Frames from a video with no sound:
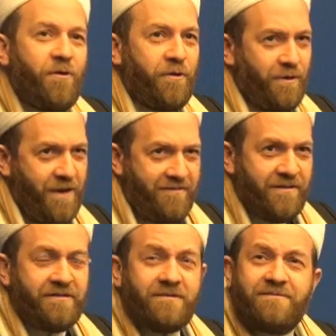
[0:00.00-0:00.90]
Or you
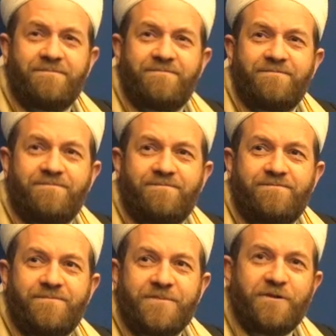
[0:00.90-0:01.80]
haven't?
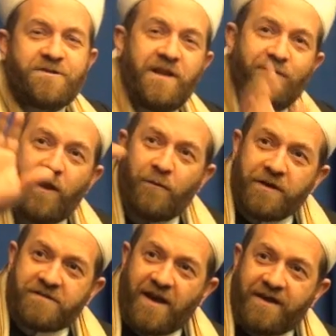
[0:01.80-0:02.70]
You're still
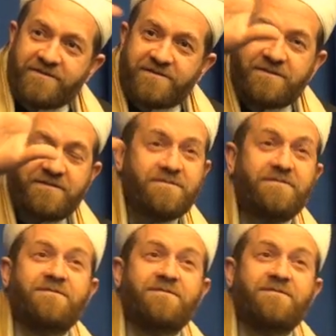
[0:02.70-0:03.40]
following signs,